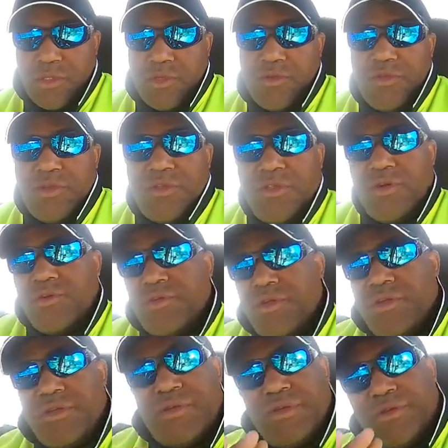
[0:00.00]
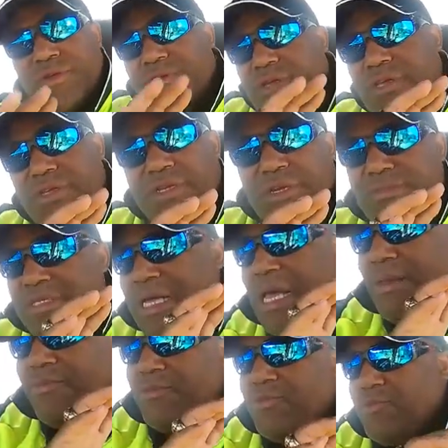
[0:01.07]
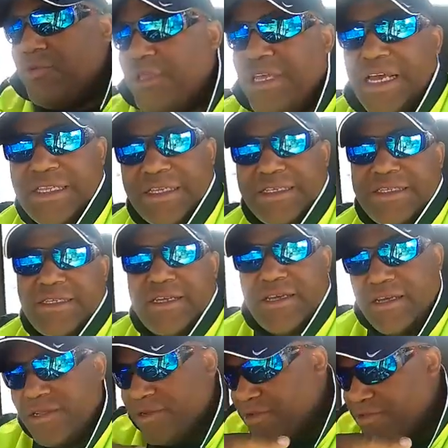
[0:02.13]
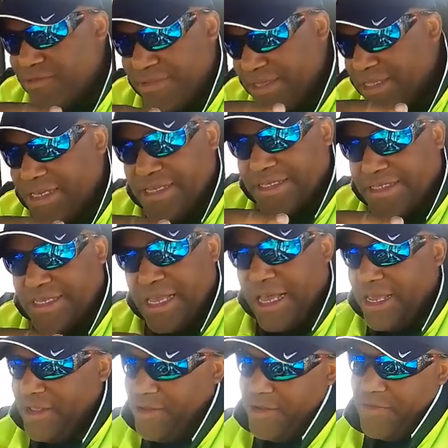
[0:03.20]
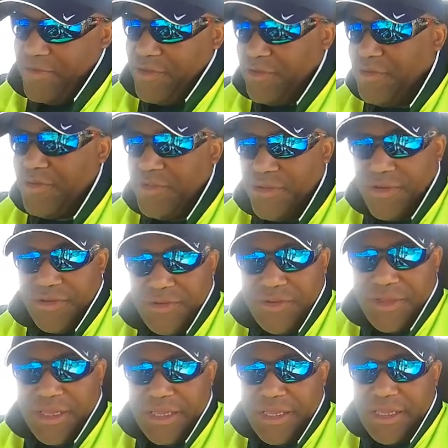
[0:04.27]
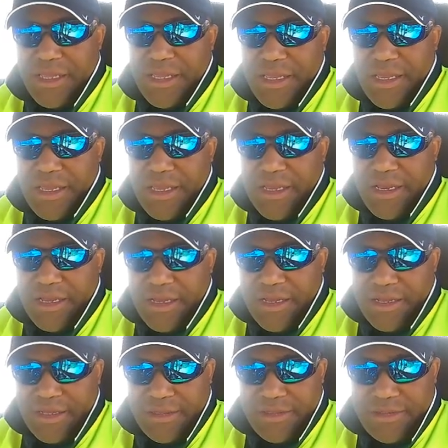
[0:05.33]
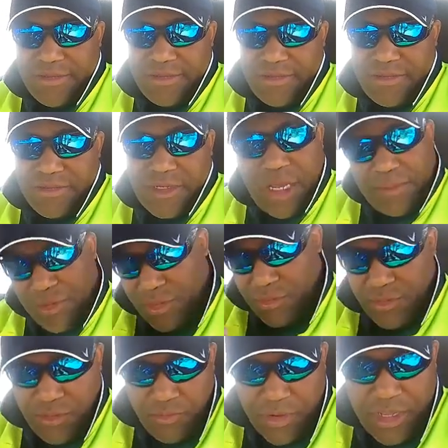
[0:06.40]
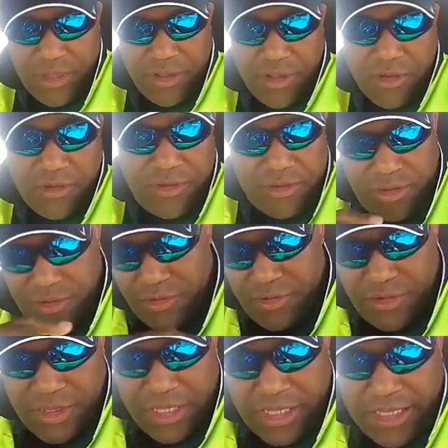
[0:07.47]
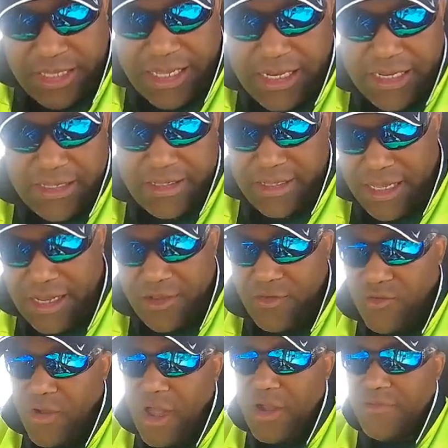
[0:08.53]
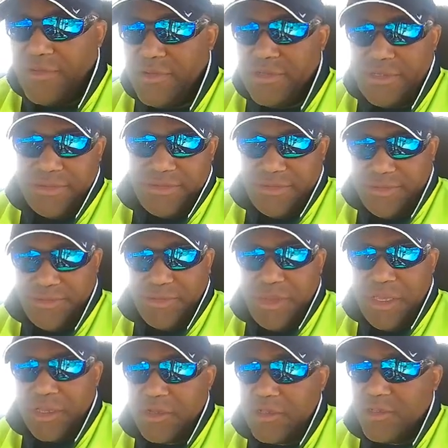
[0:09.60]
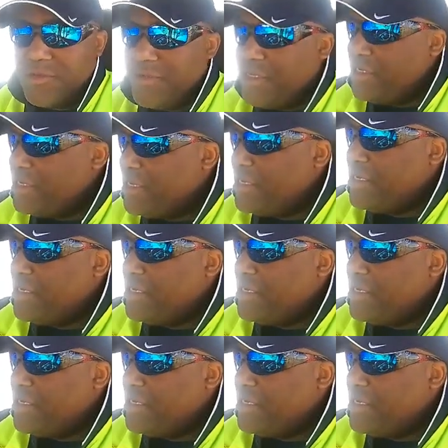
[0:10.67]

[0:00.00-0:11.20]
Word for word: you you know you, you sometimes you, when you got the sun on this side of you, you know, uh, coming through the window, you know, a lot of a lot of drivers, me included,